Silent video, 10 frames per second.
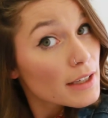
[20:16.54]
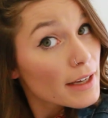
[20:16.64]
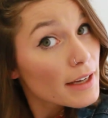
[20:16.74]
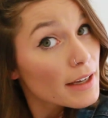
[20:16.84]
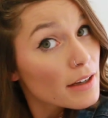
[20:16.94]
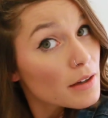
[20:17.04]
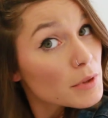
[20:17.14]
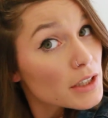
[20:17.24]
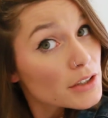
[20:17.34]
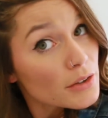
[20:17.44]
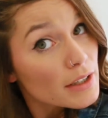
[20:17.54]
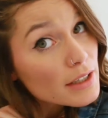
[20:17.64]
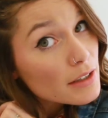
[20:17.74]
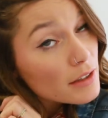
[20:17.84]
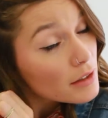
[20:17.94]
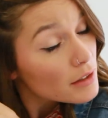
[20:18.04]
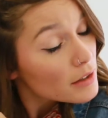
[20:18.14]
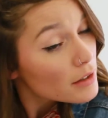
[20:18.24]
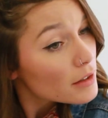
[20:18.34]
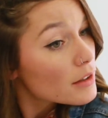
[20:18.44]
Okay, I'm gonna do it
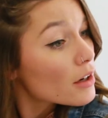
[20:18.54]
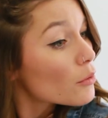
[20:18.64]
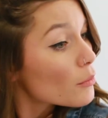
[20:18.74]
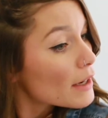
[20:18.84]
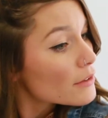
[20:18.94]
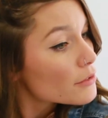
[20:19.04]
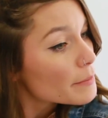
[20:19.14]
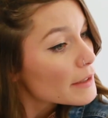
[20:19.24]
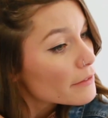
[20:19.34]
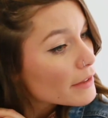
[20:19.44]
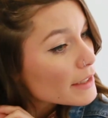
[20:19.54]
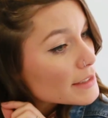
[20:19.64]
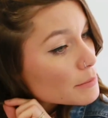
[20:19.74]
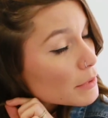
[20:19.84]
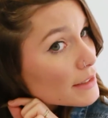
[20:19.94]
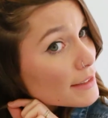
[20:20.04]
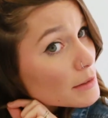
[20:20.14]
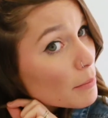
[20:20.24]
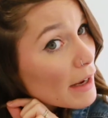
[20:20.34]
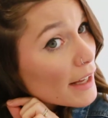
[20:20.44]
away from my face, but it
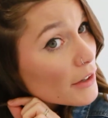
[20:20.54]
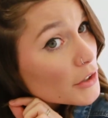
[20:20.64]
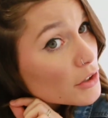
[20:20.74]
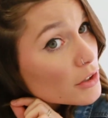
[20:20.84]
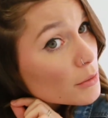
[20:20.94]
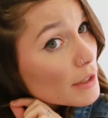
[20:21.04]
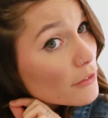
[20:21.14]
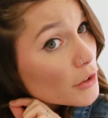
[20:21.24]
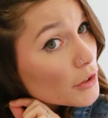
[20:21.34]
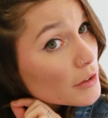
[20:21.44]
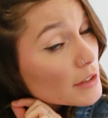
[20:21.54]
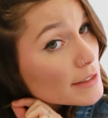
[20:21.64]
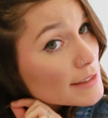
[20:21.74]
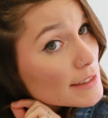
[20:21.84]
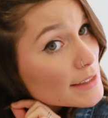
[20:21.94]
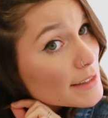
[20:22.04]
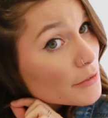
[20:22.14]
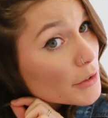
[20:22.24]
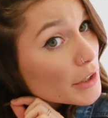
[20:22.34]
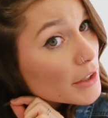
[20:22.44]
doesn't matter. You can do whatever is easy
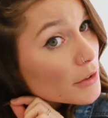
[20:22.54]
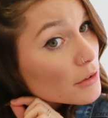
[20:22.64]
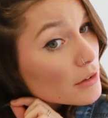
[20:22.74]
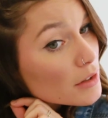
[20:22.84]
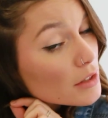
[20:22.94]
for you.